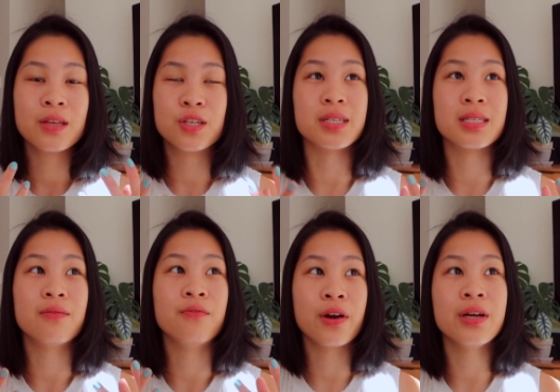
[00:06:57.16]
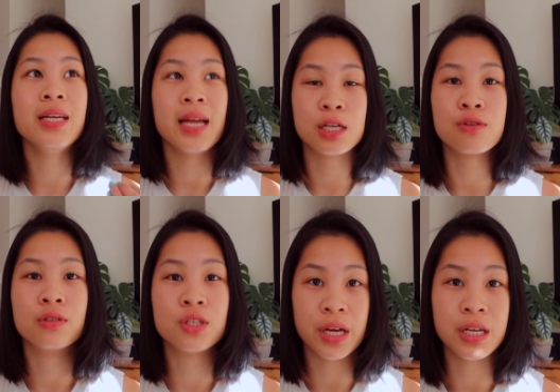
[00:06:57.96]
just very
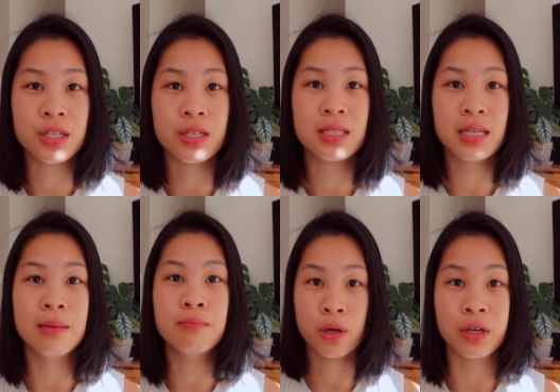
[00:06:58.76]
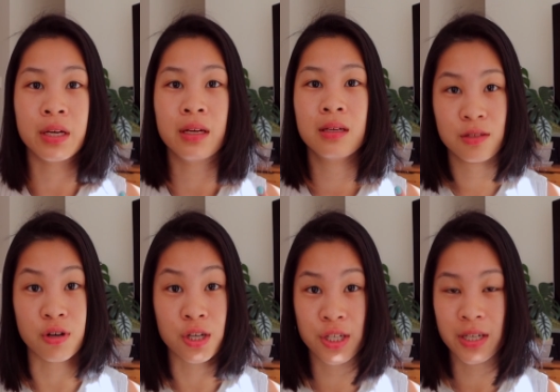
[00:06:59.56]
natural changes in body
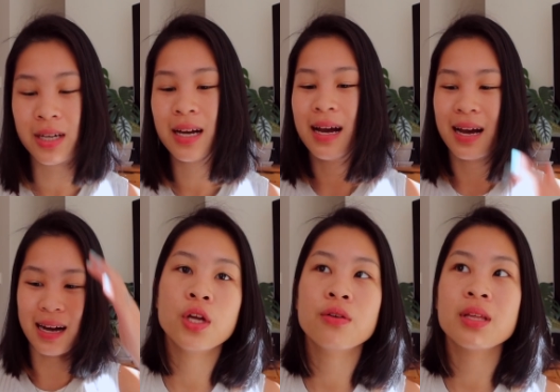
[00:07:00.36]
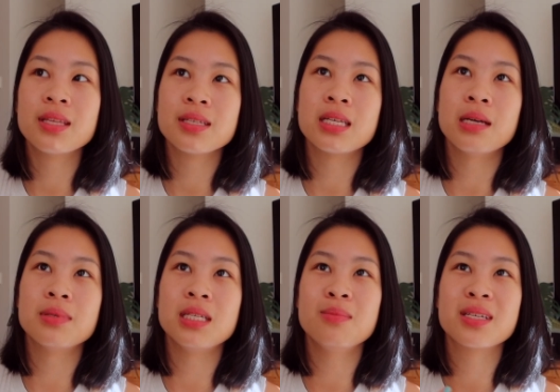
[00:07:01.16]
structure. So I know that this tip
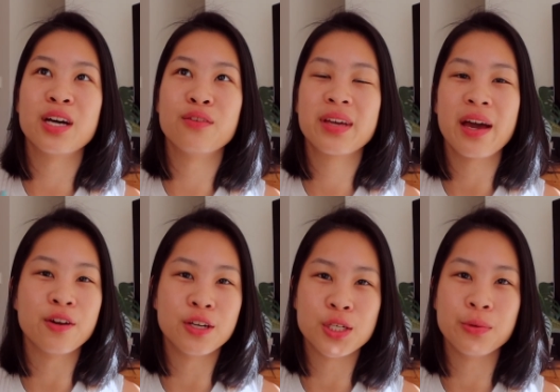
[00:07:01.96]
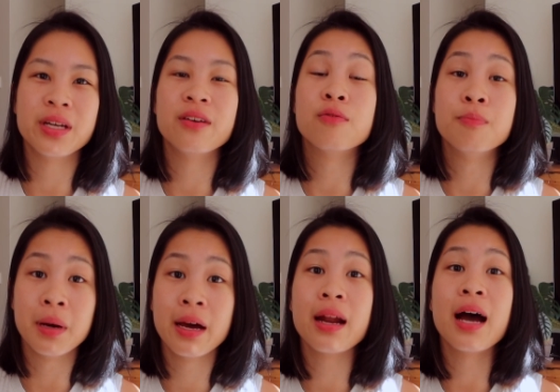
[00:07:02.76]
seems kind of counterintuitive,
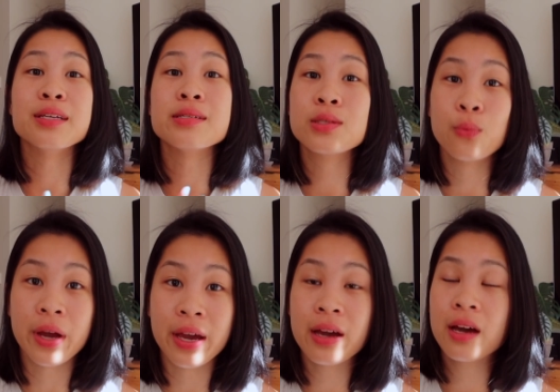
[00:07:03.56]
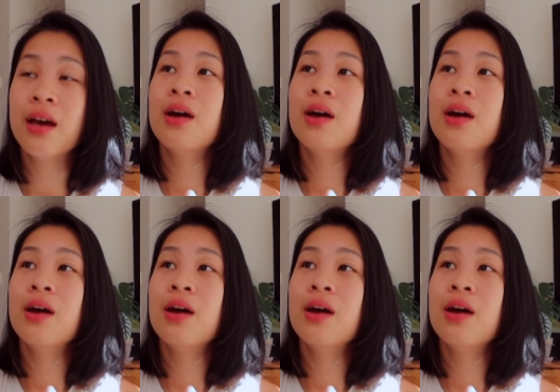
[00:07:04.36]
but I swear